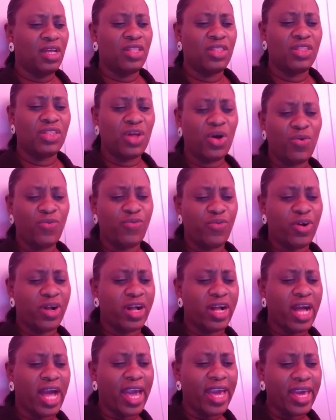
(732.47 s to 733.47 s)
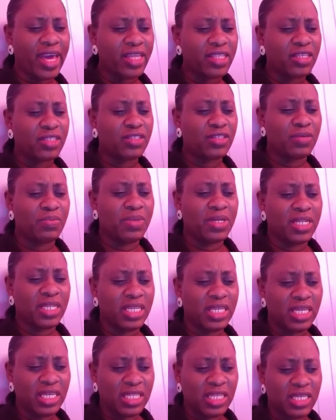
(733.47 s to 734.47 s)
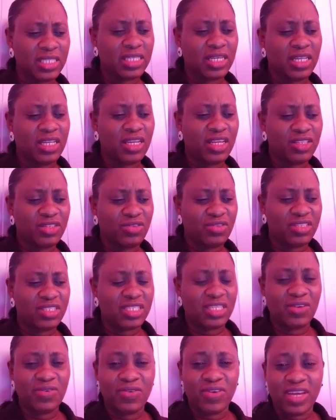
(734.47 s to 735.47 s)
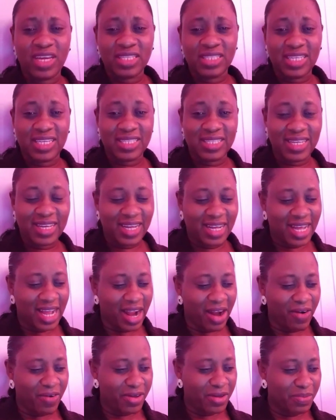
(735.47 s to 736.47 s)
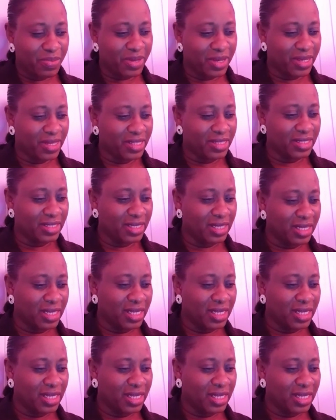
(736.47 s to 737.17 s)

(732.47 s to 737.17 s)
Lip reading: Now, for Guyana to be leading the literacy rate in the Caribbean,